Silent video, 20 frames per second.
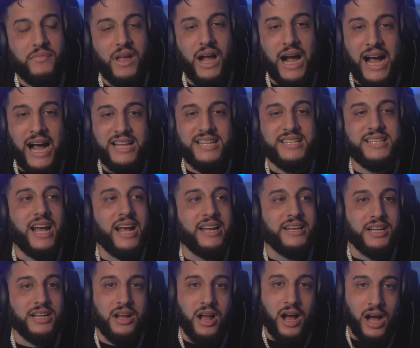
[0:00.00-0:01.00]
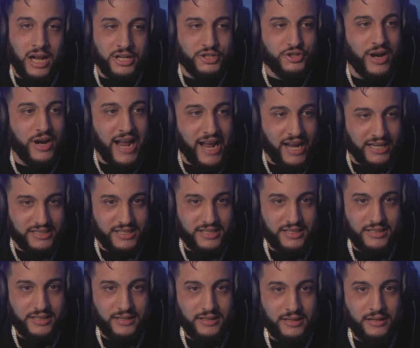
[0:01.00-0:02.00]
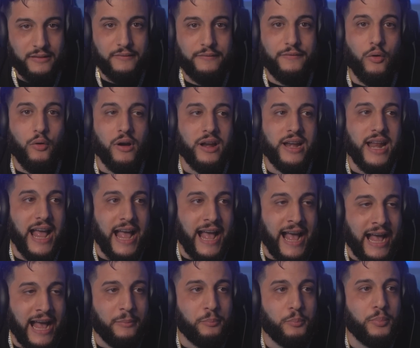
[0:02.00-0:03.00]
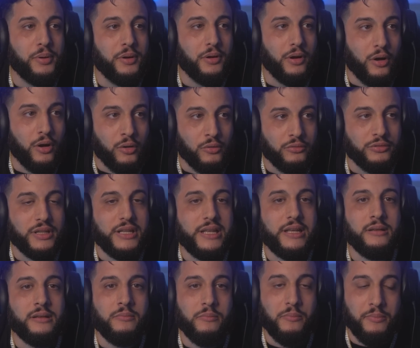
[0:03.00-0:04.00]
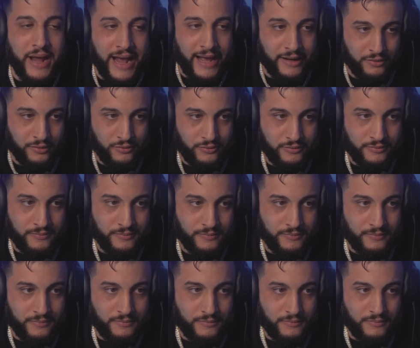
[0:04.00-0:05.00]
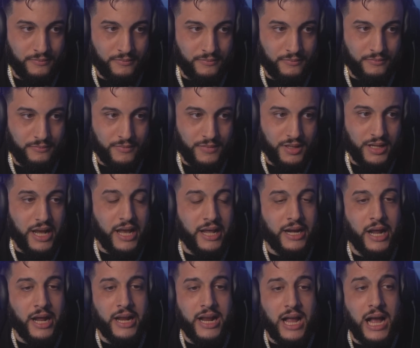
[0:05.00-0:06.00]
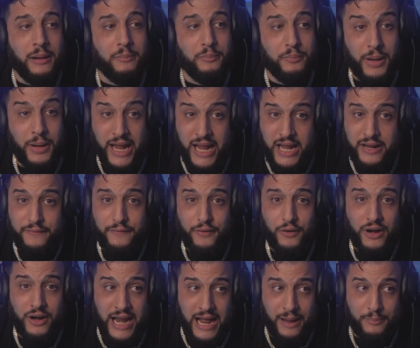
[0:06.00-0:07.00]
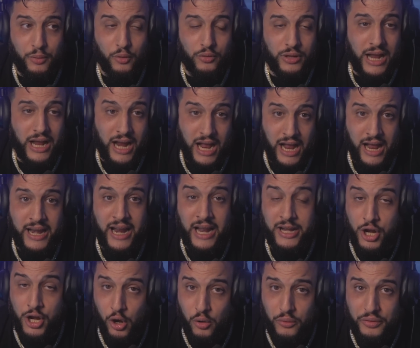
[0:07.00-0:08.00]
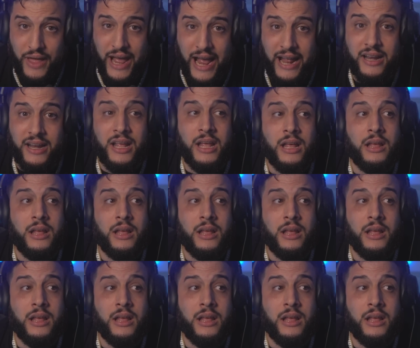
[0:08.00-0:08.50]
I signed a contract for an app-only battle. And I got paid for an app-only, and I know that